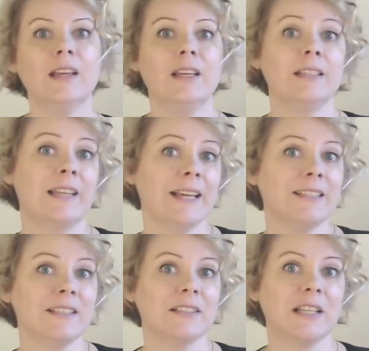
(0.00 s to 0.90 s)

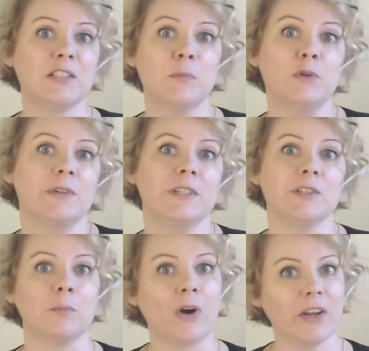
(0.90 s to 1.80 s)
Next, let's move into
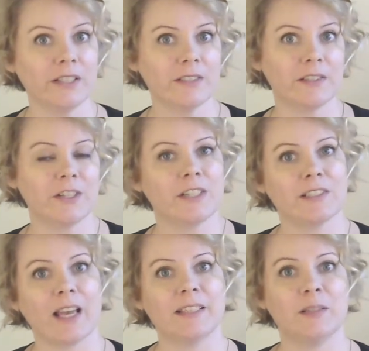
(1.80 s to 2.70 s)
some products that are
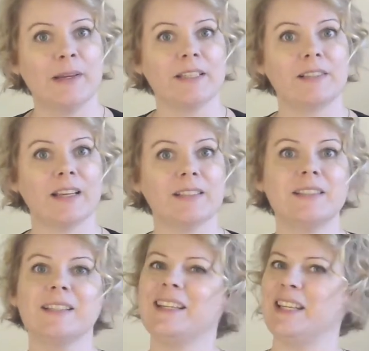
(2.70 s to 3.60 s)
designed to make
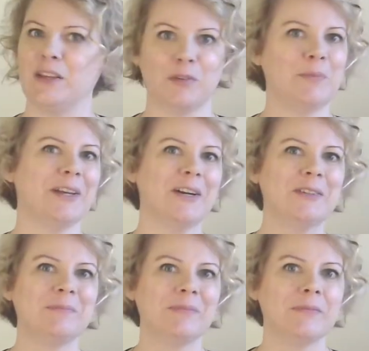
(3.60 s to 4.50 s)
sex even better.
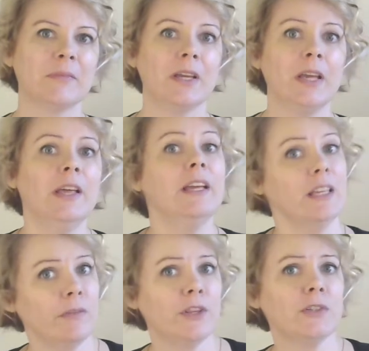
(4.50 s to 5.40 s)

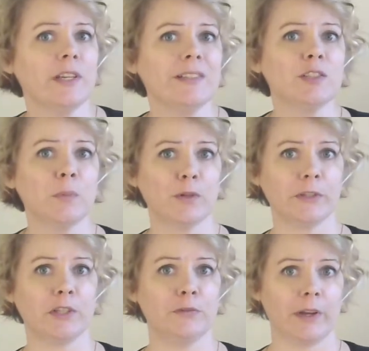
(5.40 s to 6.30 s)
Even though sex is
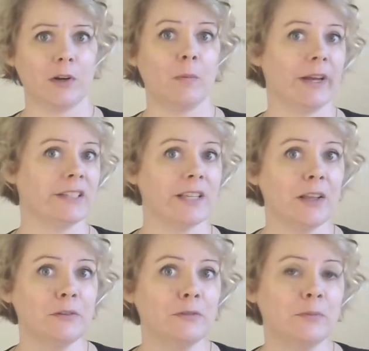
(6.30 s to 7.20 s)
perfectly fun all by
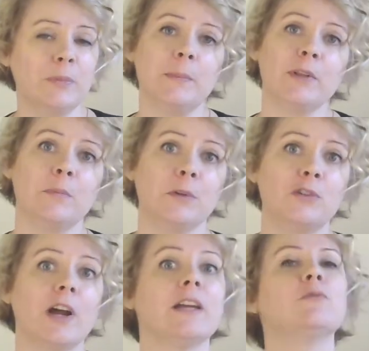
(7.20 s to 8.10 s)
itself, people have been
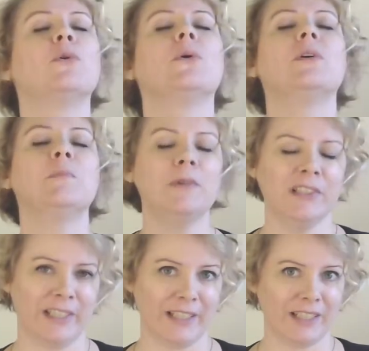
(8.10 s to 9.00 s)
trying for
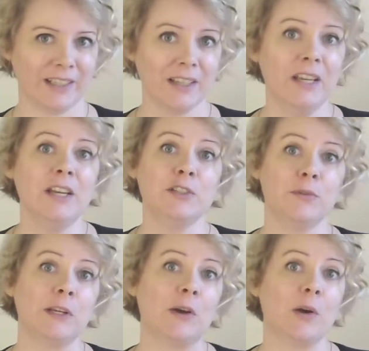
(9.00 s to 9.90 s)
millennia to
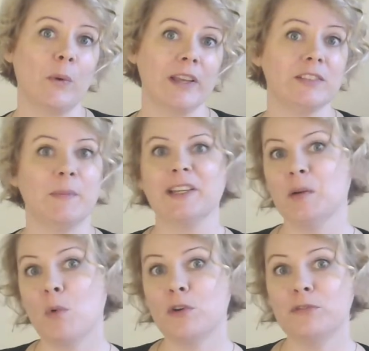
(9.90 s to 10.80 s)
figure out ways to make it
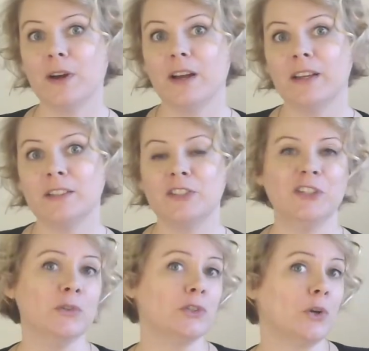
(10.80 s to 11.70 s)
more fun, to
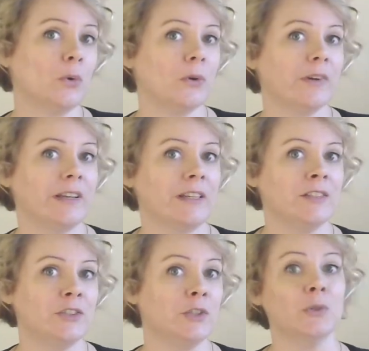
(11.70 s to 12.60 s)
use
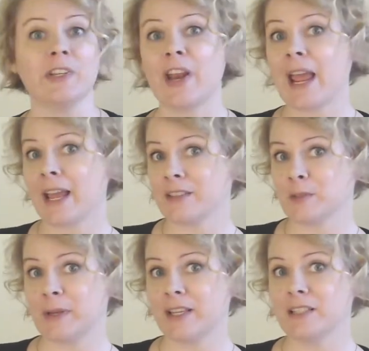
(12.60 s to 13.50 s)
toys, to use
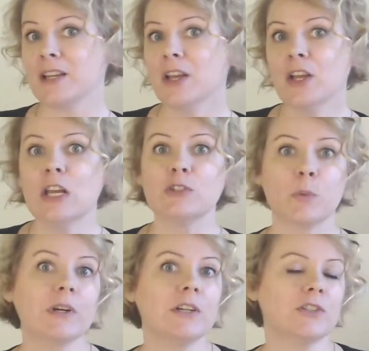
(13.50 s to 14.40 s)
enhancement. So
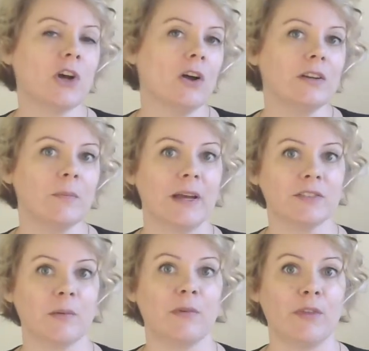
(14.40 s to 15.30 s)
we're going to talk about
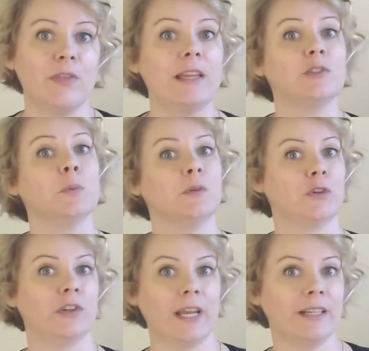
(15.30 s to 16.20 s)
some of the things that we've
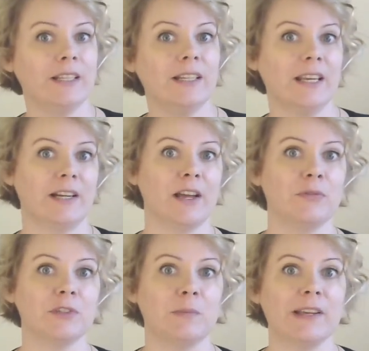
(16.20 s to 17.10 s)
created in an
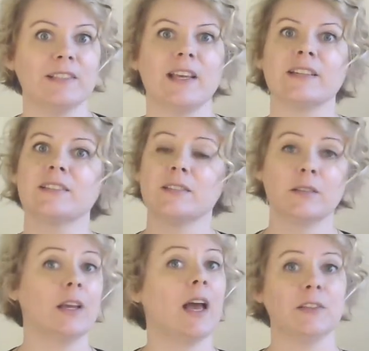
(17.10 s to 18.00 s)
effort to make sex
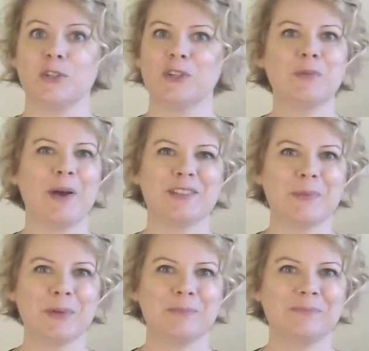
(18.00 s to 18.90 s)
as good as
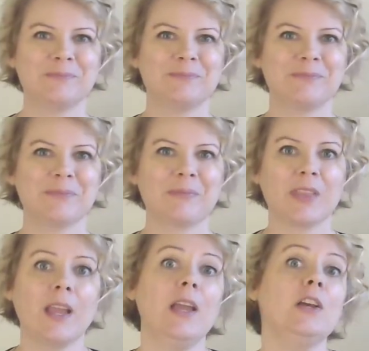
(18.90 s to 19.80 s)
possible.
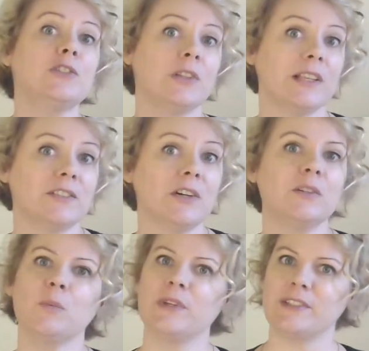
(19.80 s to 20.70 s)
So let's
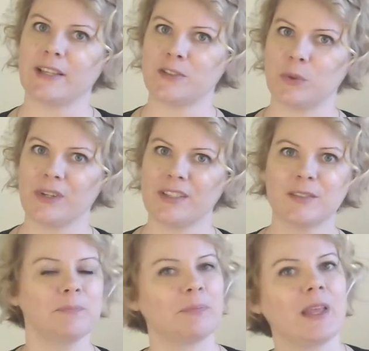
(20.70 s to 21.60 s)
start with sex toys.
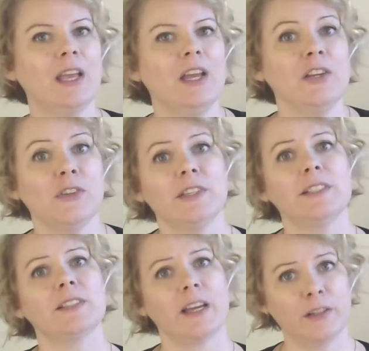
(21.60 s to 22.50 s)
So this
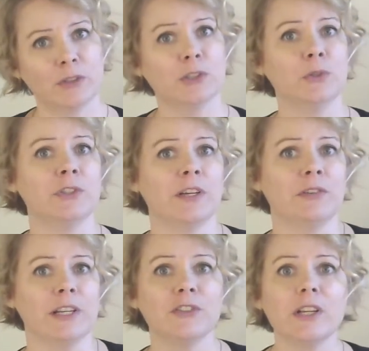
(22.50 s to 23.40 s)
is kind of a loose
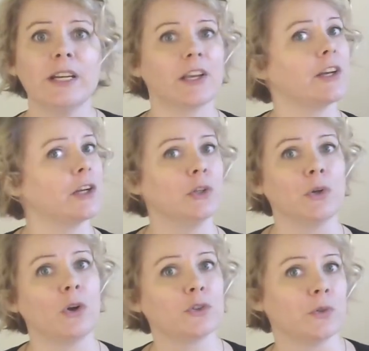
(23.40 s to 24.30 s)
definition. It can include
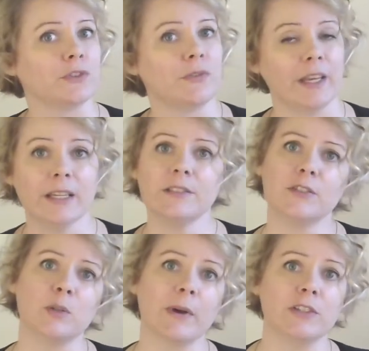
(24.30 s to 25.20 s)
all sorts of things
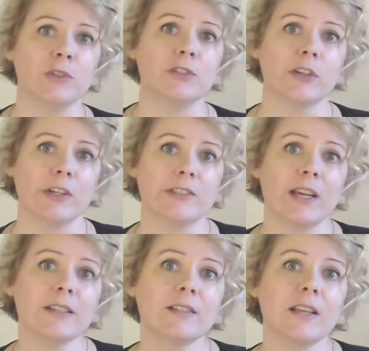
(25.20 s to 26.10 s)
that you might use during
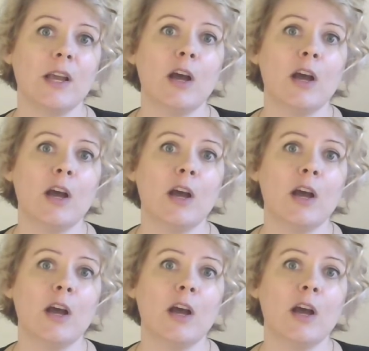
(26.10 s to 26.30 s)
sex.